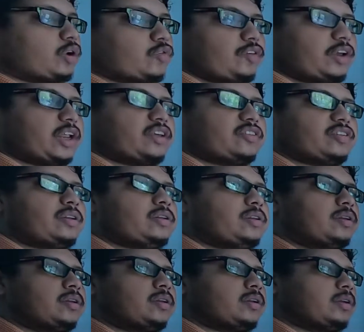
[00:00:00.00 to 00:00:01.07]

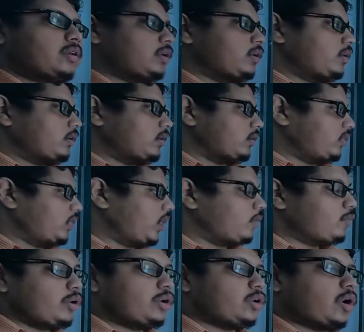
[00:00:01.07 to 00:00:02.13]
configuration,
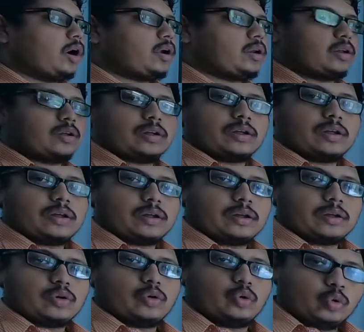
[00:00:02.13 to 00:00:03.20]
they will
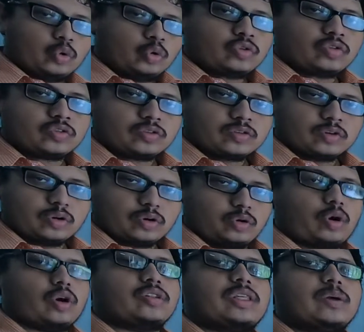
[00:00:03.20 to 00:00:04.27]
not lose,
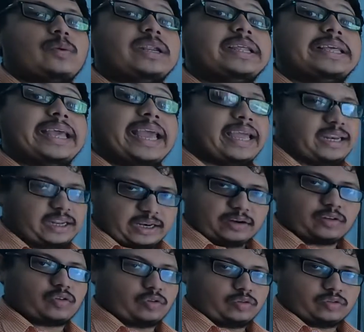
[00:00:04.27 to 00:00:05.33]
nor they will gain
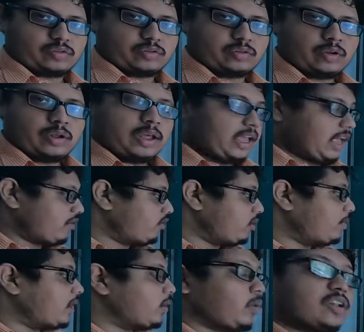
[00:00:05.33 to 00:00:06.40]
electrons.
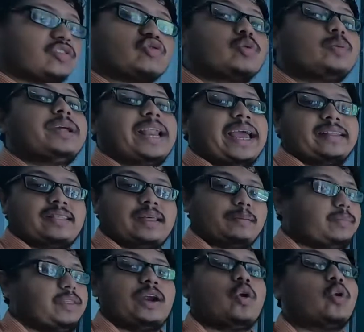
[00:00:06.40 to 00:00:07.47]
Everybody wants to be like
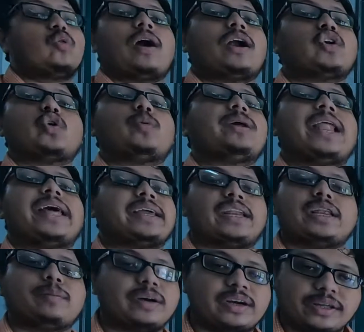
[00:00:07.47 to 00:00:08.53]
them. They don't want to be like
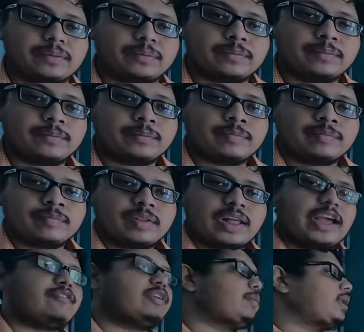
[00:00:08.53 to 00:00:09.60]
anybody.
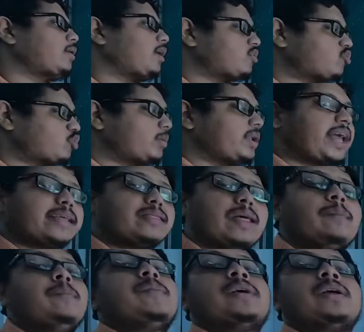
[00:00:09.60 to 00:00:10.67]
Everybody wants to be like
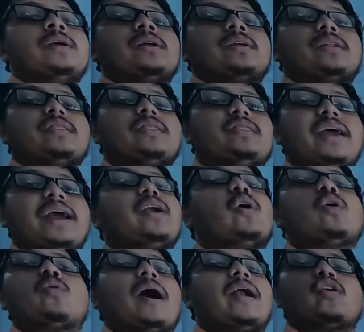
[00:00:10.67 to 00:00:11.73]
them. They
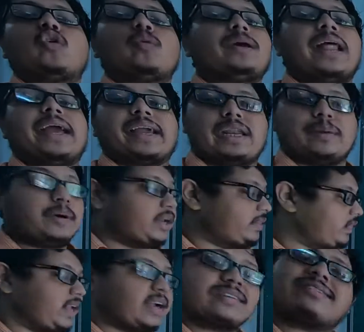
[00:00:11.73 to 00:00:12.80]
don't want to be like anybody.
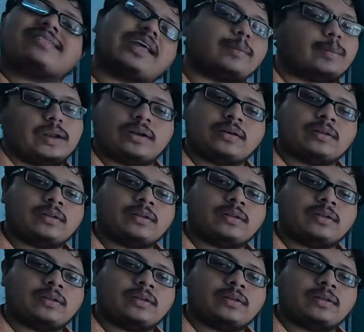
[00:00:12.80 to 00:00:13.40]
They are stable.